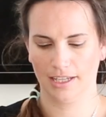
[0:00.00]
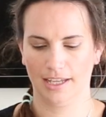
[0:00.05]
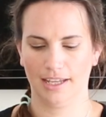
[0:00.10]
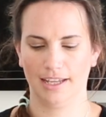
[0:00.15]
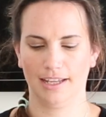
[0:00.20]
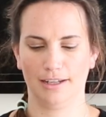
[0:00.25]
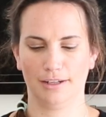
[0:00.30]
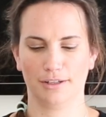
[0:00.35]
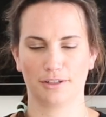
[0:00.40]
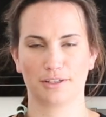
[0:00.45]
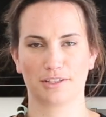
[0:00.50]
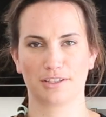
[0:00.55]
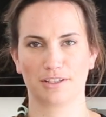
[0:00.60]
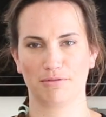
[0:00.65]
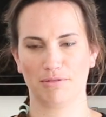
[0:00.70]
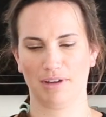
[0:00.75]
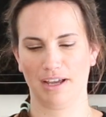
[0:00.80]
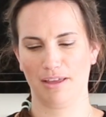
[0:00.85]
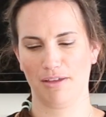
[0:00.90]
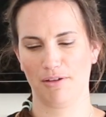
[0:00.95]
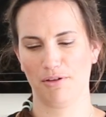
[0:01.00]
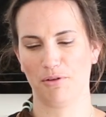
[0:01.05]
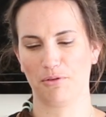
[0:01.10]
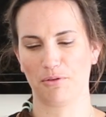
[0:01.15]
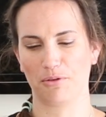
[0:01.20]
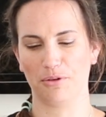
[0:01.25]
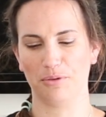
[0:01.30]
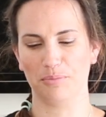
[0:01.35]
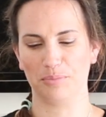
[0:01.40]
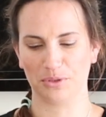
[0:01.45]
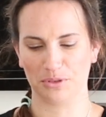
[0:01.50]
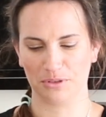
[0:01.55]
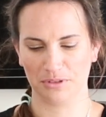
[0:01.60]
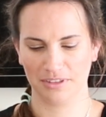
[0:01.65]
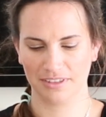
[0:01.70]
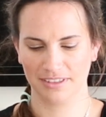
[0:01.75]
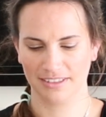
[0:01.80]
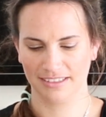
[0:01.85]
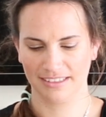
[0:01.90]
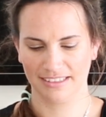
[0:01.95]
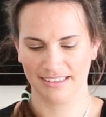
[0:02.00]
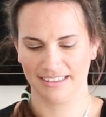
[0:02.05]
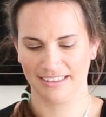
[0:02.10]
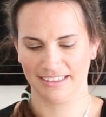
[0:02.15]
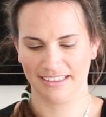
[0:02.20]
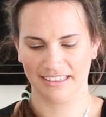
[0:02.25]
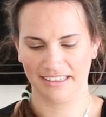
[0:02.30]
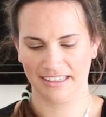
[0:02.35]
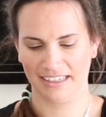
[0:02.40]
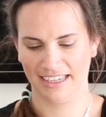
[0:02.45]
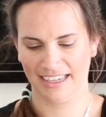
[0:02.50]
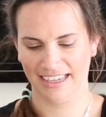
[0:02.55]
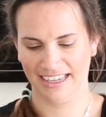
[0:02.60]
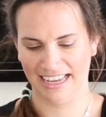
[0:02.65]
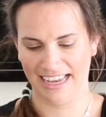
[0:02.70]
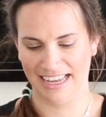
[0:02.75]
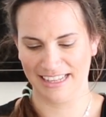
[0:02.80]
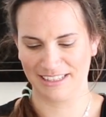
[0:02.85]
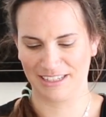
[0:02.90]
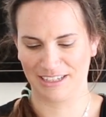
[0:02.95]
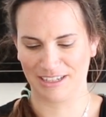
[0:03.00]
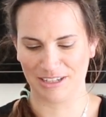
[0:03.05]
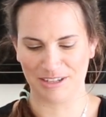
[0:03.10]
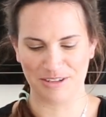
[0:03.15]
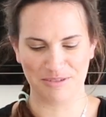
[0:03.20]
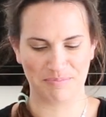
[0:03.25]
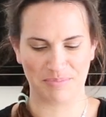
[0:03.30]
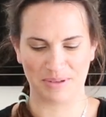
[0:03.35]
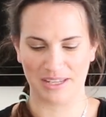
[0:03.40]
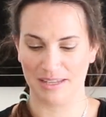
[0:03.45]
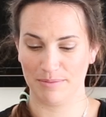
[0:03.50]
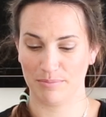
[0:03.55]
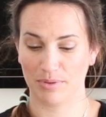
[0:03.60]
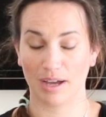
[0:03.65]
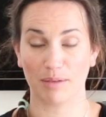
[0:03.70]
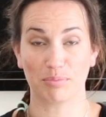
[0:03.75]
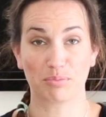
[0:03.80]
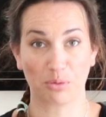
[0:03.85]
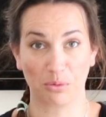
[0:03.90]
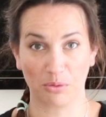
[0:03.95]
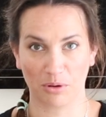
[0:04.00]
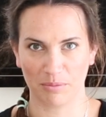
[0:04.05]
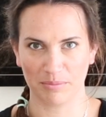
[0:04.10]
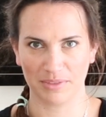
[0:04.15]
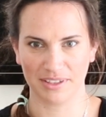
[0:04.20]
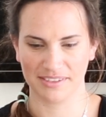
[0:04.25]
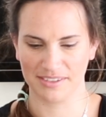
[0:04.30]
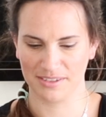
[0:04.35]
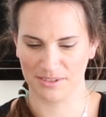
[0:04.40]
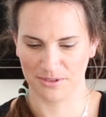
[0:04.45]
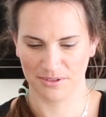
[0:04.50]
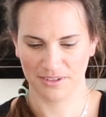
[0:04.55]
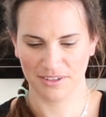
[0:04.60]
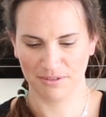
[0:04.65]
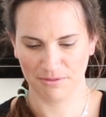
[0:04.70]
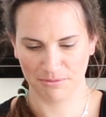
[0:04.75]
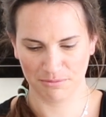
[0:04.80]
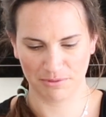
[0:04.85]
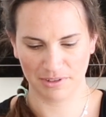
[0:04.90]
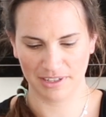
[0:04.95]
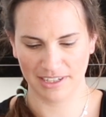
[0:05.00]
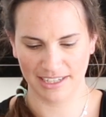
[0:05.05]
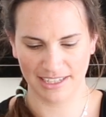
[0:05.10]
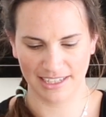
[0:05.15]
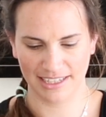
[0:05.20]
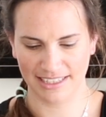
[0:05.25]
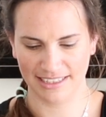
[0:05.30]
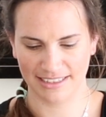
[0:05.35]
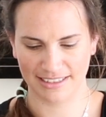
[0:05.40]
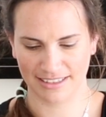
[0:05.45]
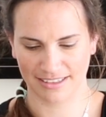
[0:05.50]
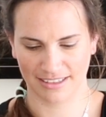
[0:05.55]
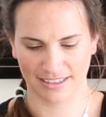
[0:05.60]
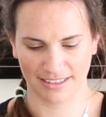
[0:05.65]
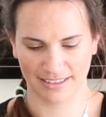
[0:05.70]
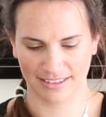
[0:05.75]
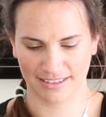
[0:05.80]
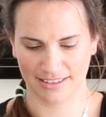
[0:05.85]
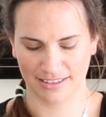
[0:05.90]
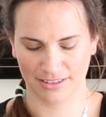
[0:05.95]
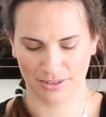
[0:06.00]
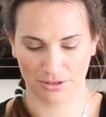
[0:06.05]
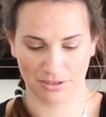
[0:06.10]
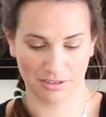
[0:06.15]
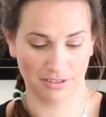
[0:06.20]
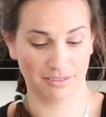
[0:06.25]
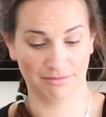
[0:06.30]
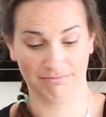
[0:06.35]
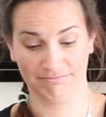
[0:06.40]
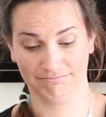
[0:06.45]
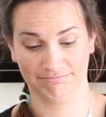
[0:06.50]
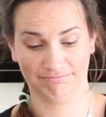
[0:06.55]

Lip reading: It looks quite horrible and gloopy, but I promise you it really turns into